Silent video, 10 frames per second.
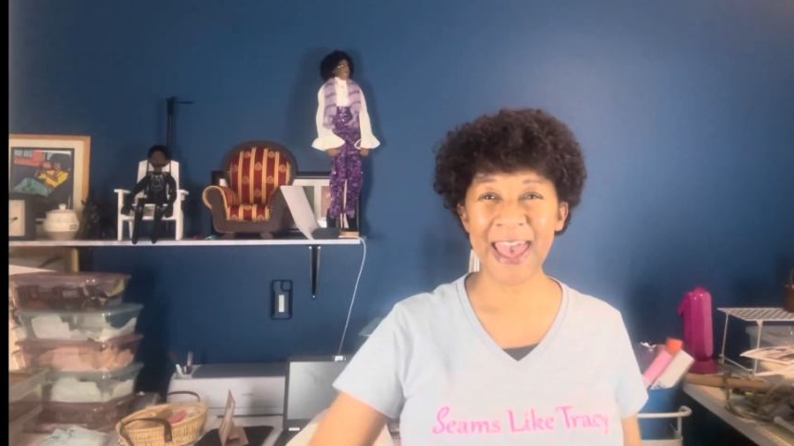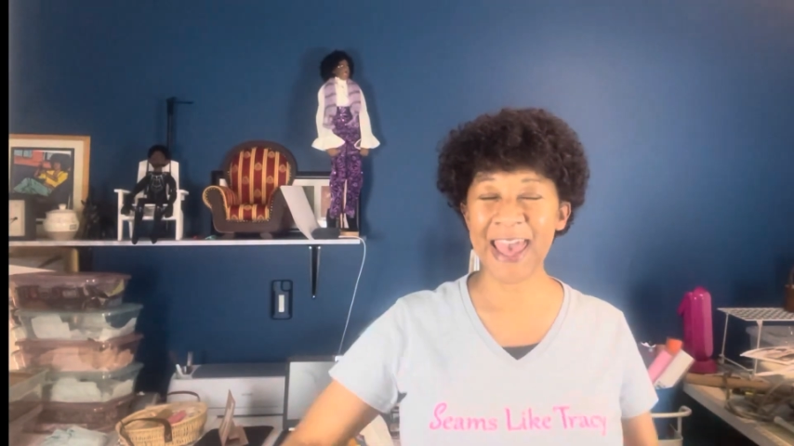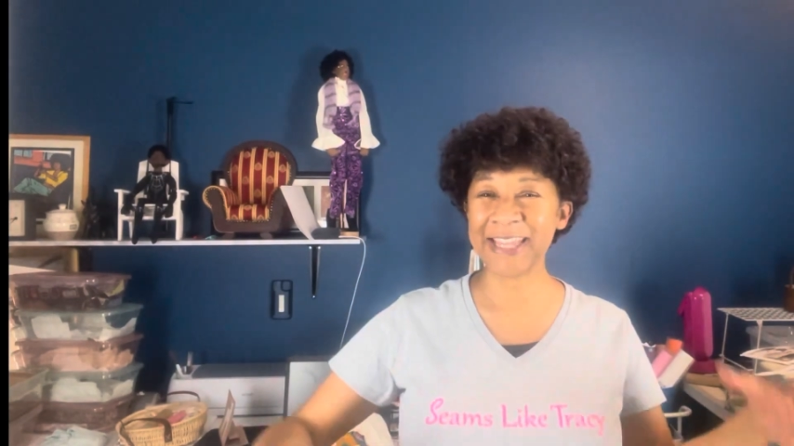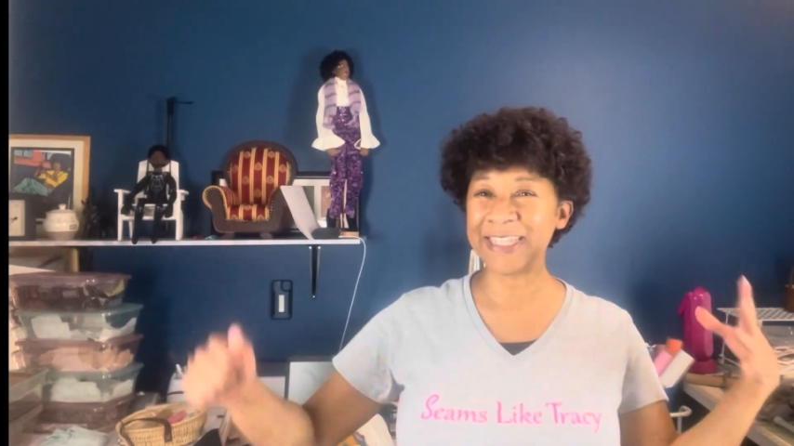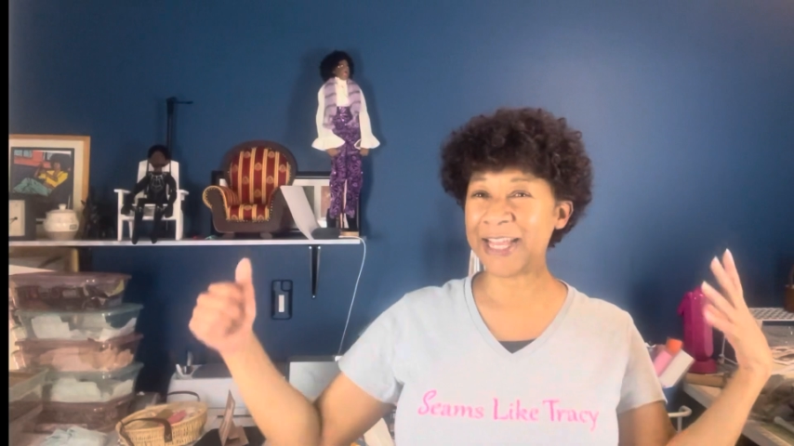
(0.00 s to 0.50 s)

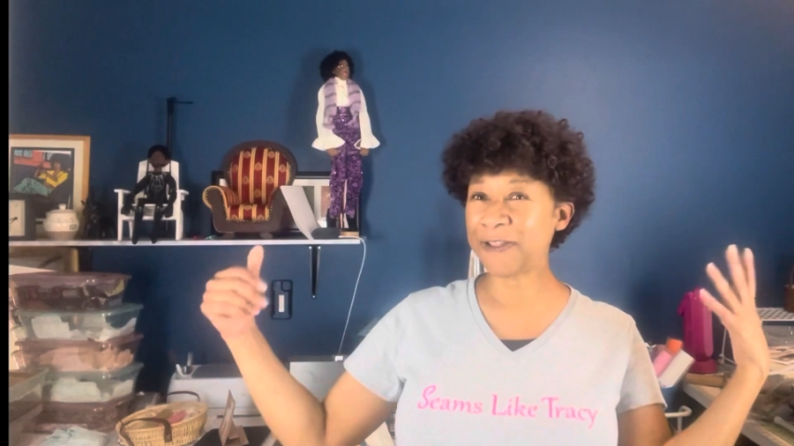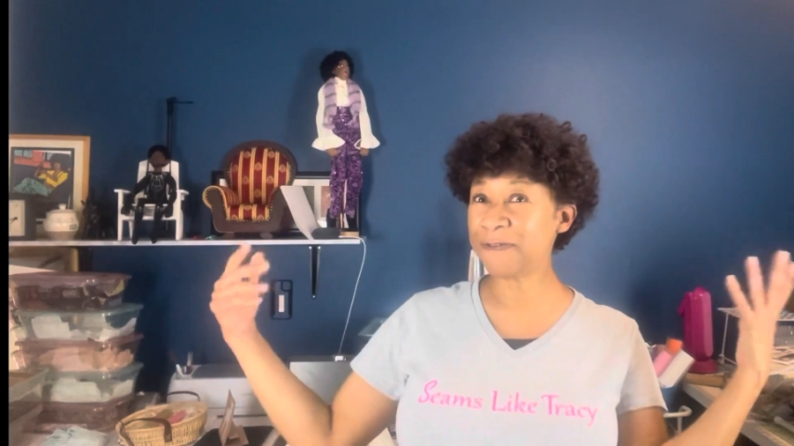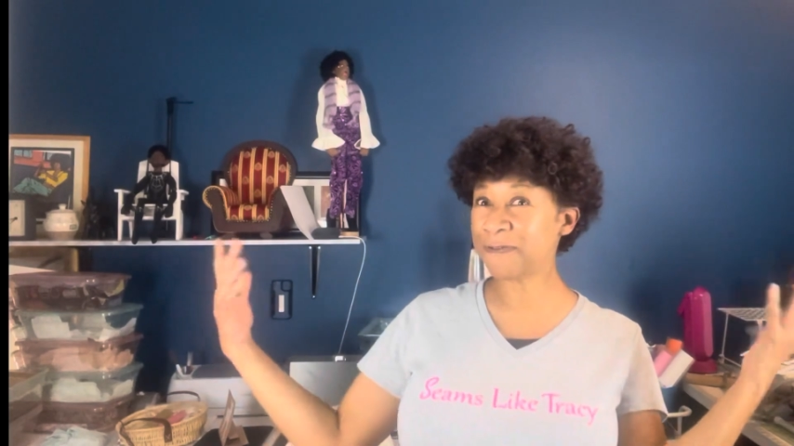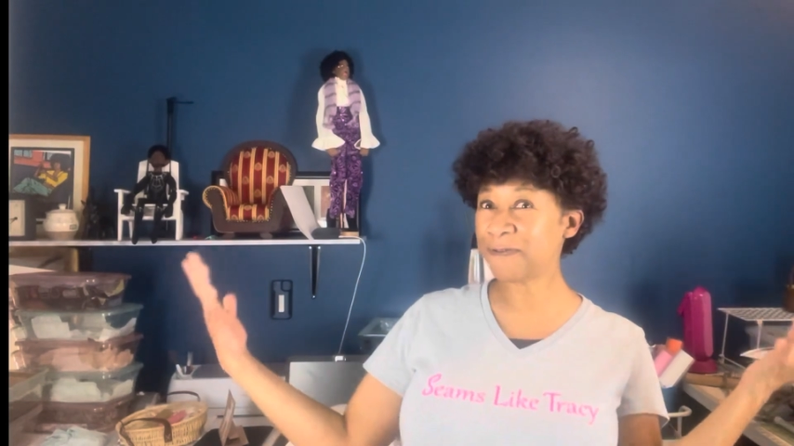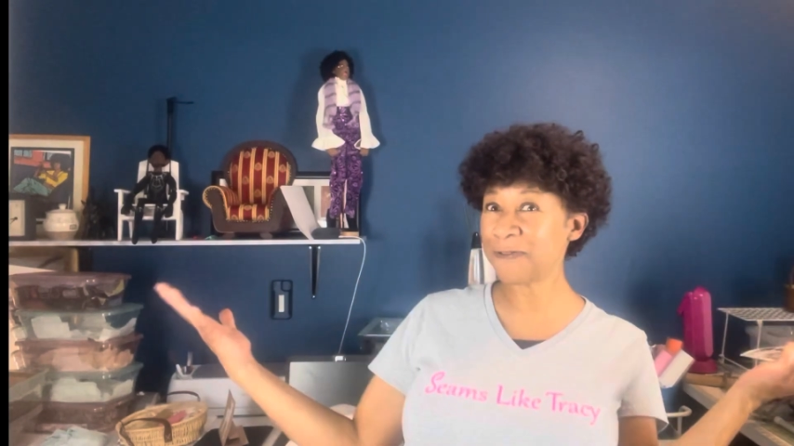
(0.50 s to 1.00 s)
and tell a
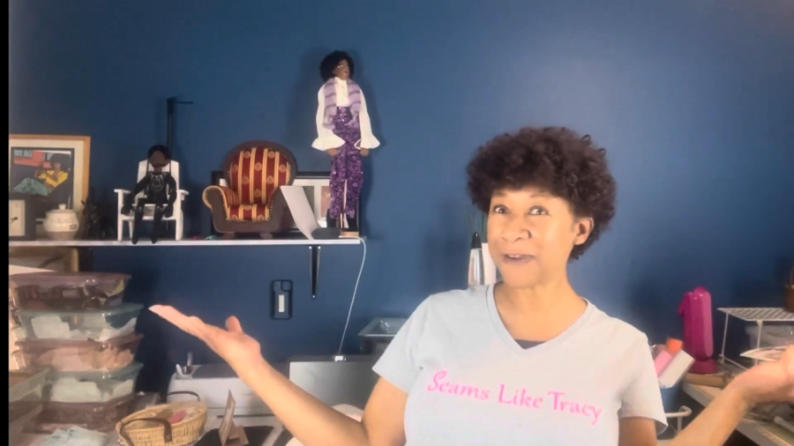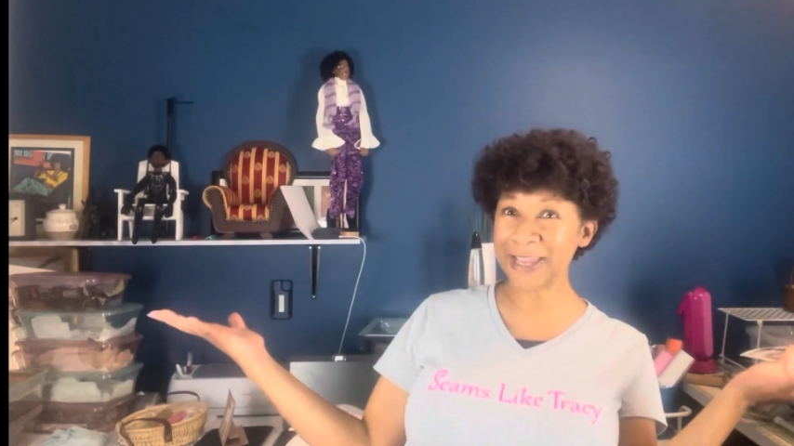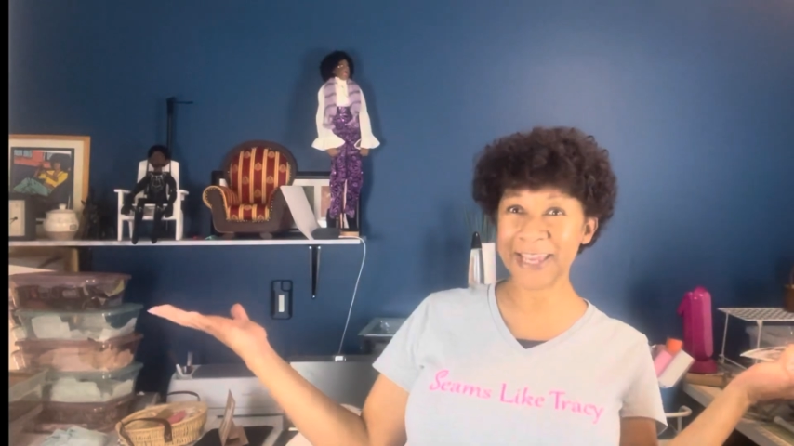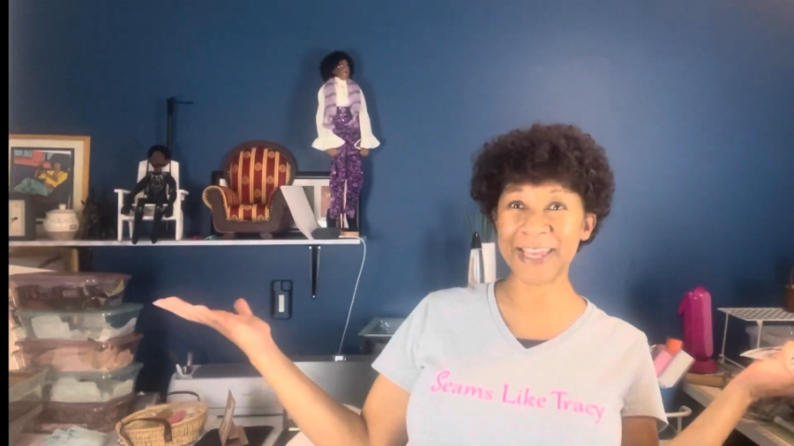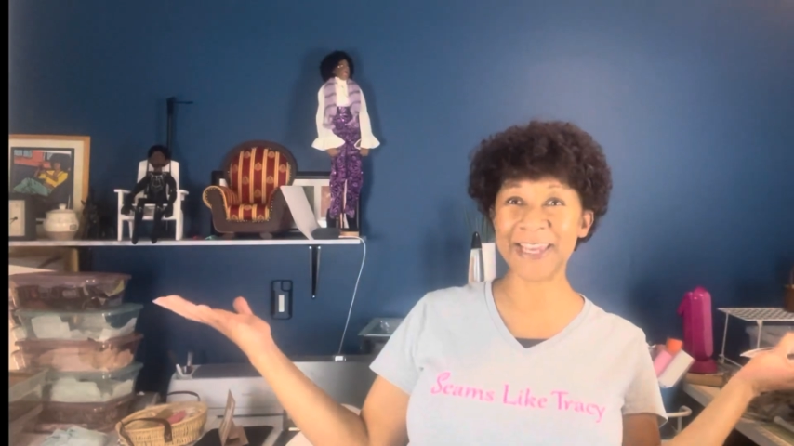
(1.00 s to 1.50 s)

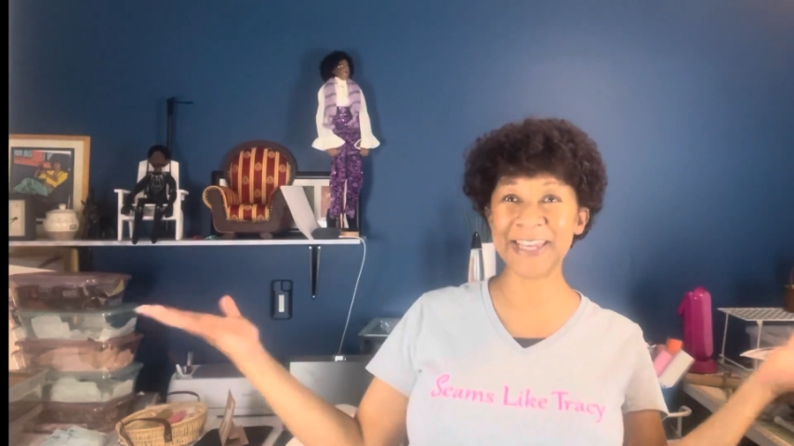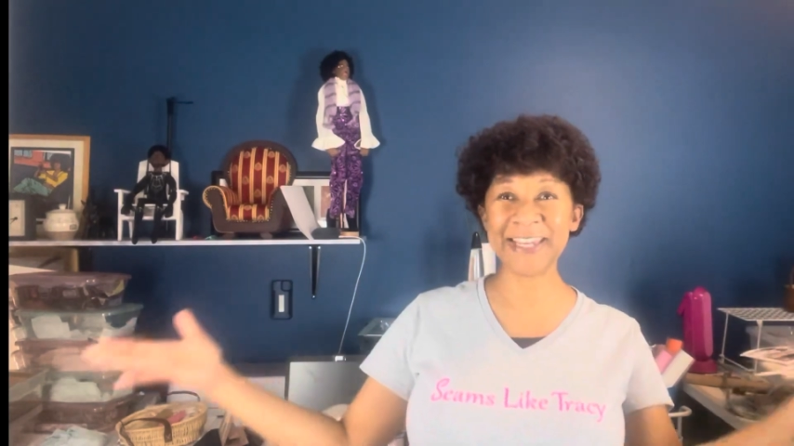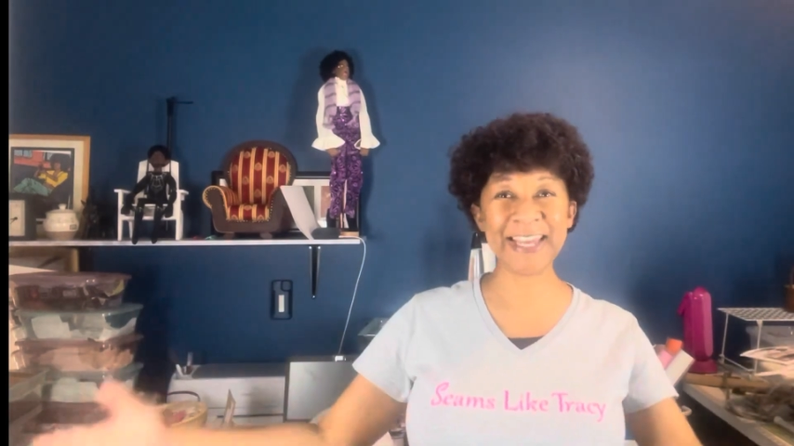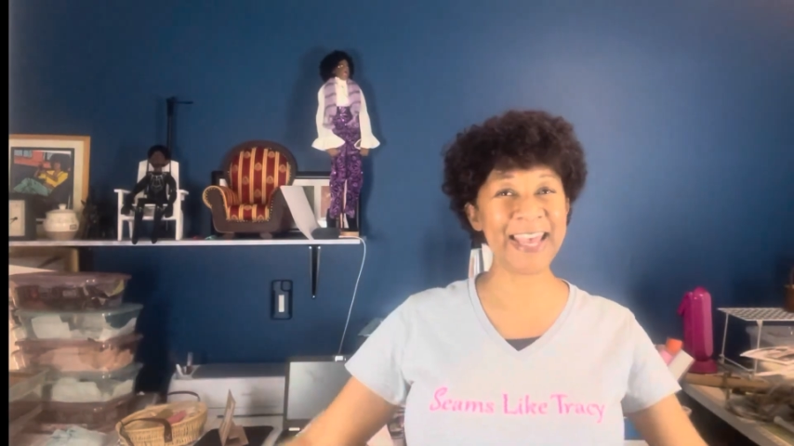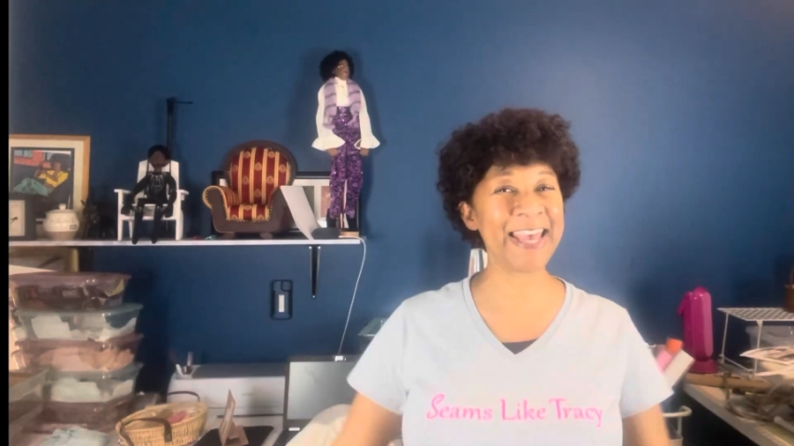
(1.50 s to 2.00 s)
friend.